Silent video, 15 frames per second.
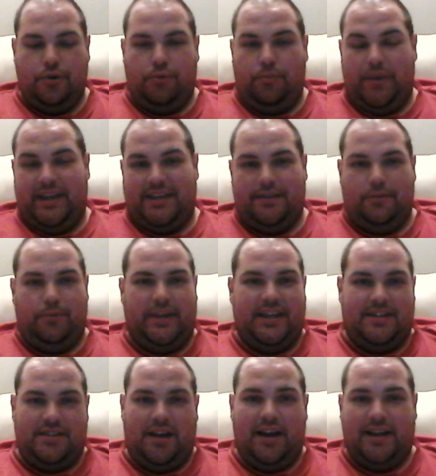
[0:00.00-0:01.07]
We
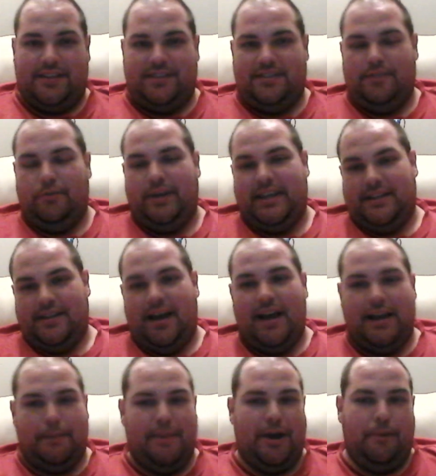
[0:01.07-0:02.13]
can
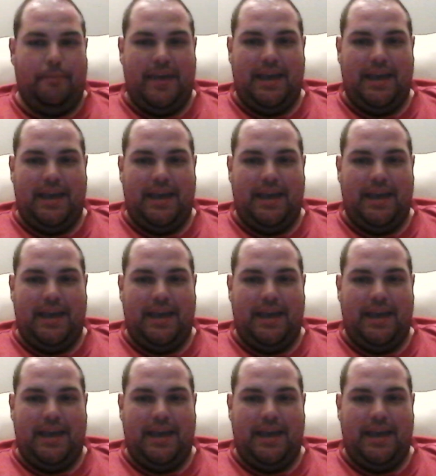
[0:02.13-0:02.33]
talk about